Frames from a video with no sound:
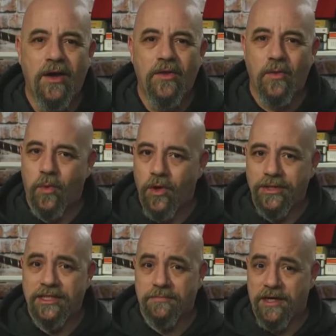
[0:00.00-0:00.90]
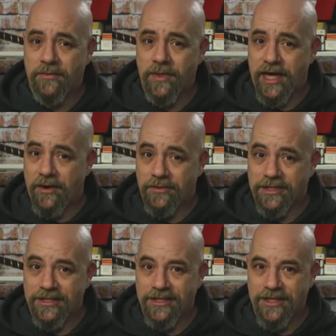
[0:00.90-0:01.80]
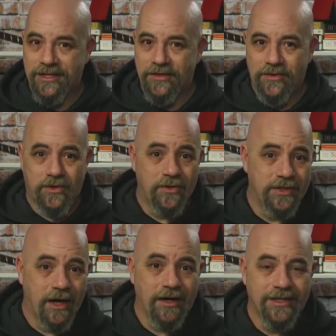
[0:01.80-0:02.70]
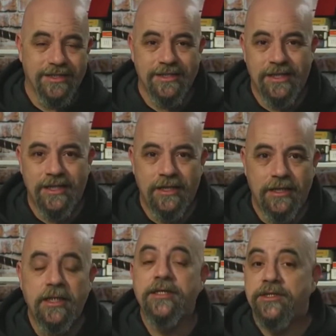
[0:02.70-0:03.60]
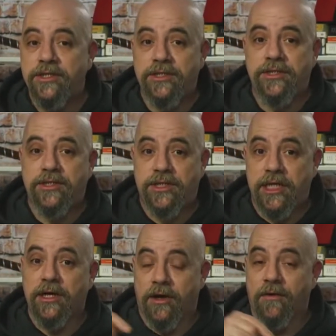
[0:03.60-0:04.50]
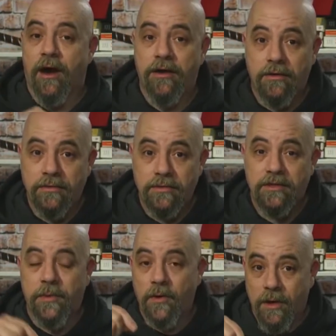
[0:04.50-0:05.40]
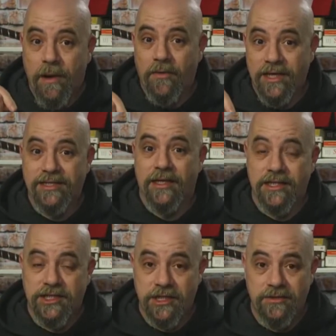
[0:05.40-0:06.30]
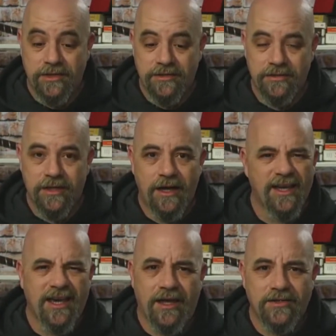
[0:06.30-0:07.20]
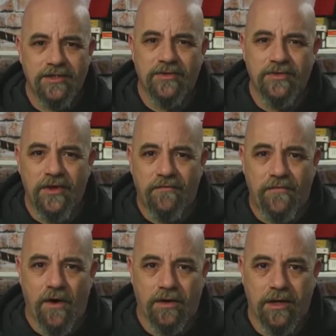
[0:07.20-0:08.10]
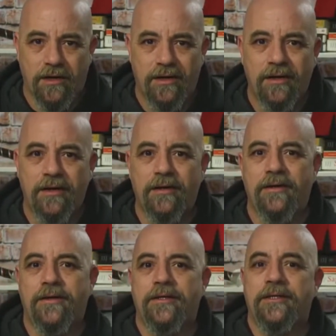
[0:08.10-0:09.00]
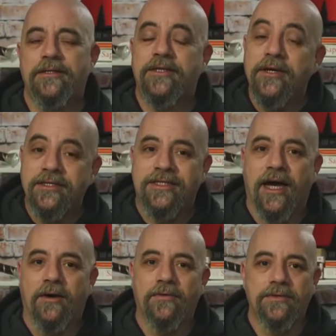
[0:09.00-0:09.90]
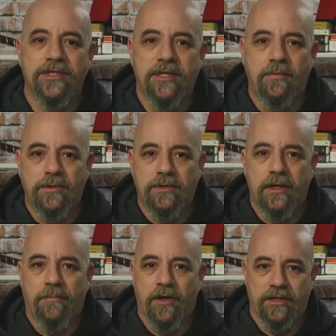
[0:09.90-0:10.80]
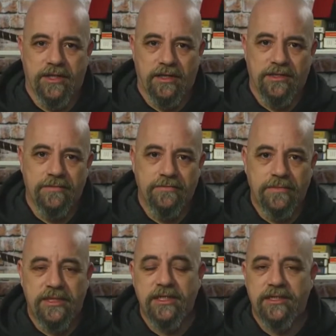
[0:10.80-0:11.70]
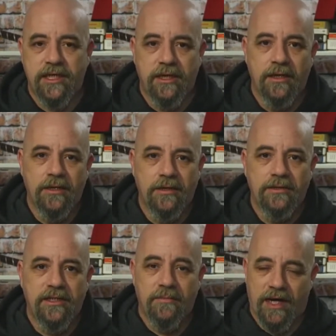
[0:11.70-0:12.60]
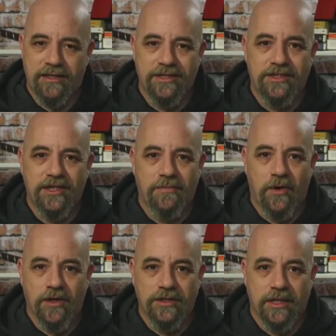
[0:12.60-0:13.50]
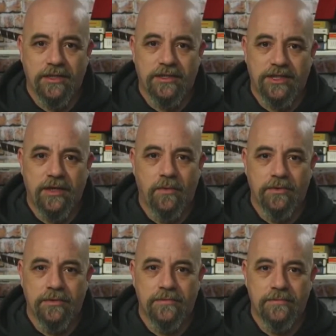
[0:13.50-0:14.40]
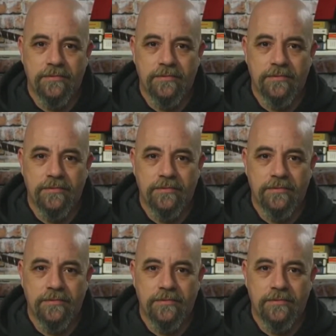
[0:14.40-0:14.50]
The world is better without the good guys. Gina Carano spoke about this attitude. Cancelled the fuck. Turns out she wouldn't apologize. Disney demanded she apologize. She wouldn't.